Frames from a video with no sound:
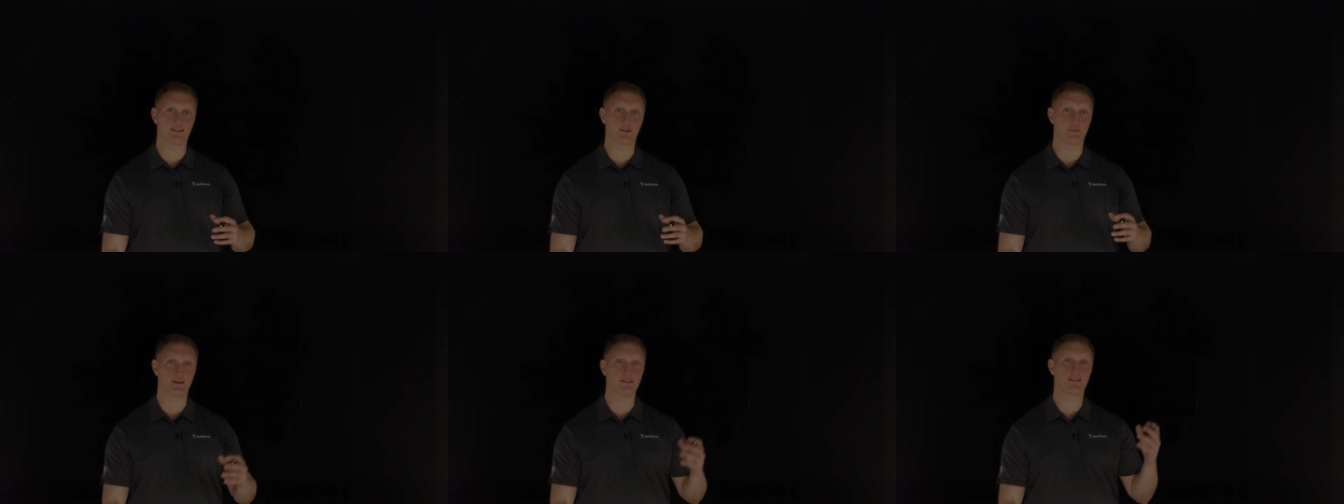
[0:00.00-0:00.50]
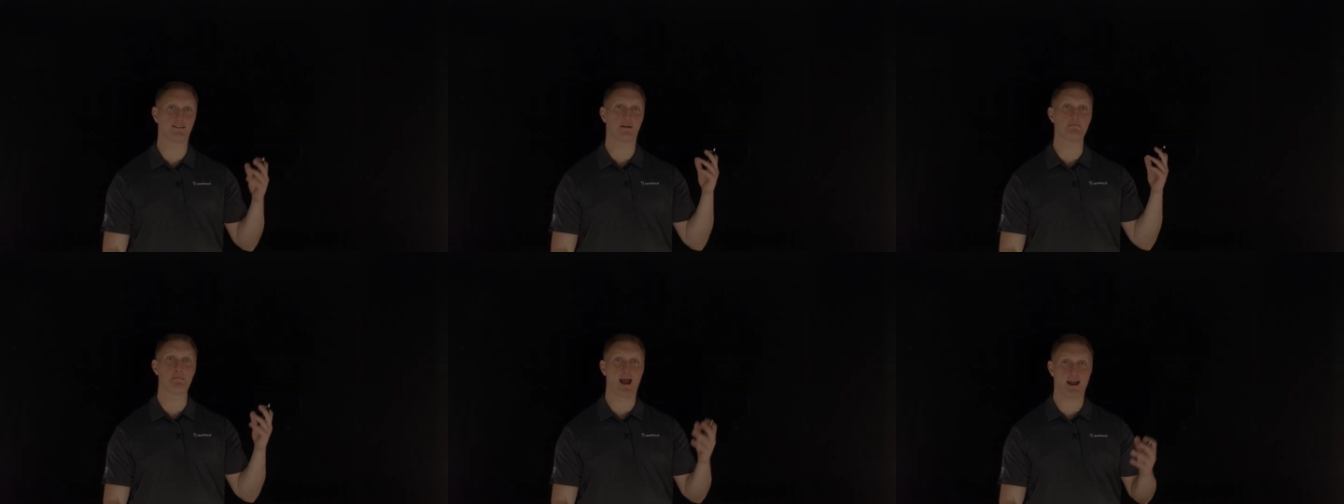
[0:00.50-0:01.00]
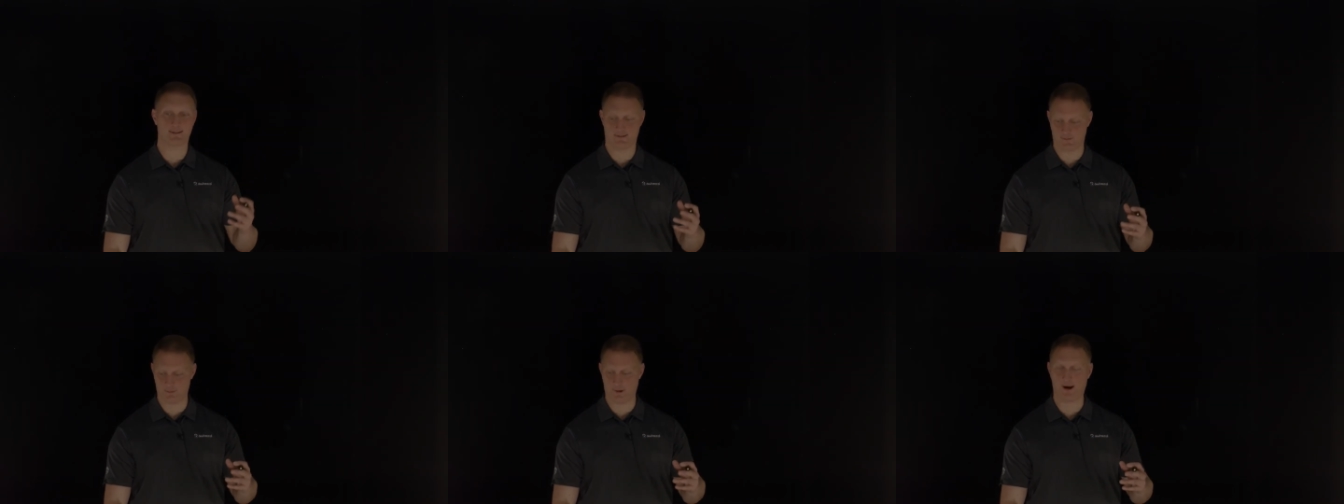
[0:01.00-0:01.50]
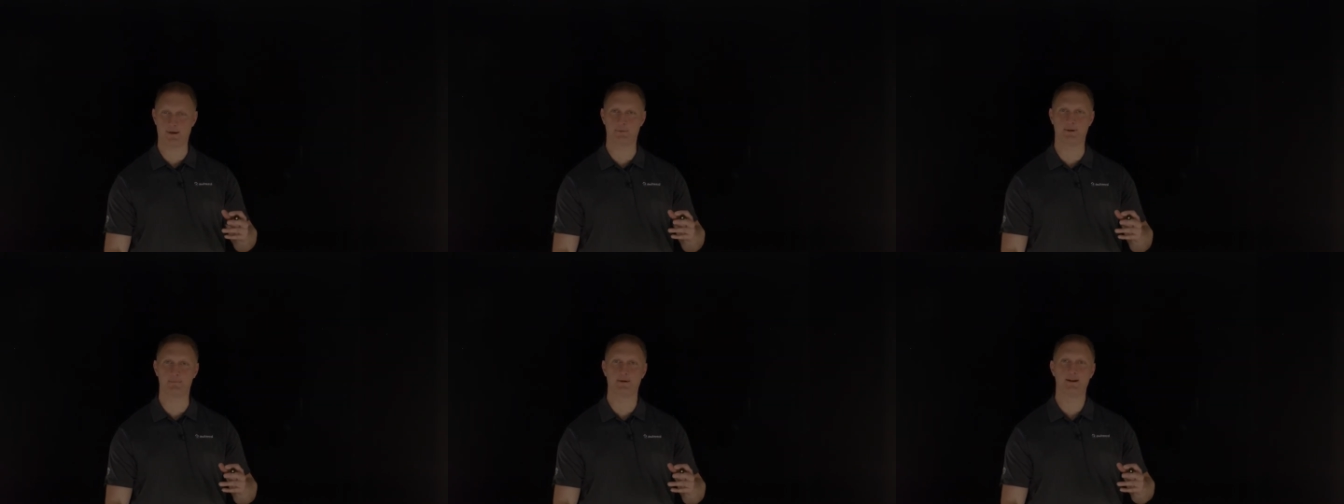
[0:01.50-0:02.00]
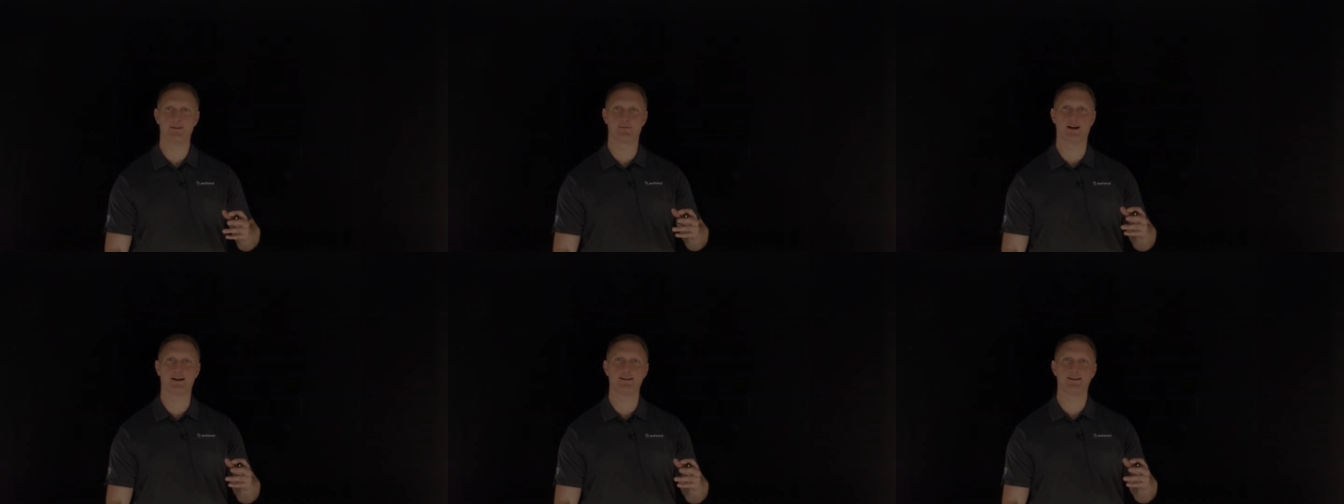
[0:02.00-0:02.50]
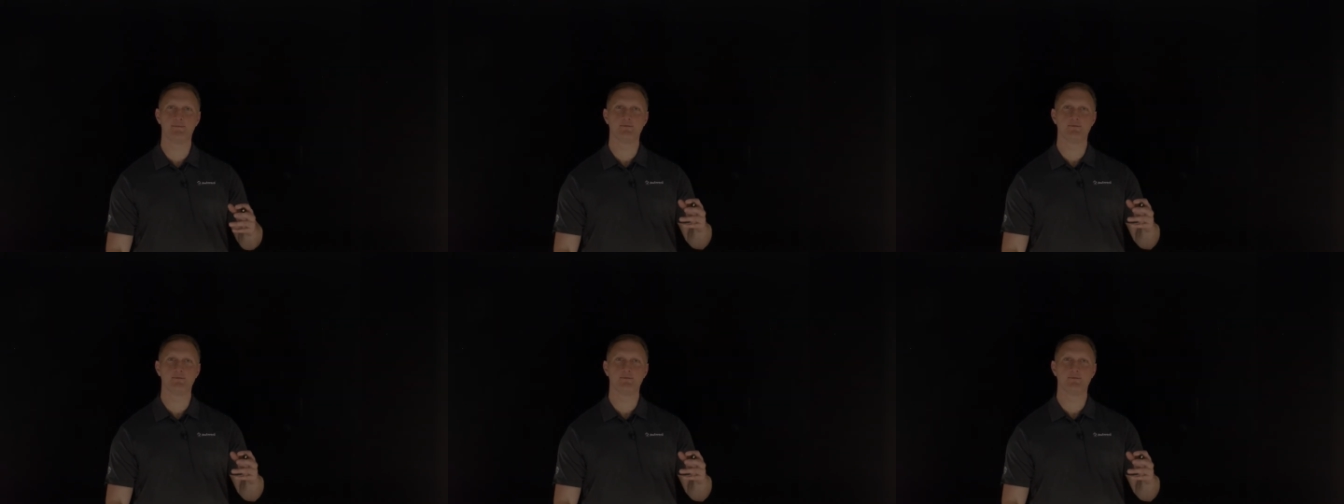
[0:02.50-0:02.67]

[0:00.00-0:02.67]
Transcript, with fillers: So I mean, this is a massive problem, right?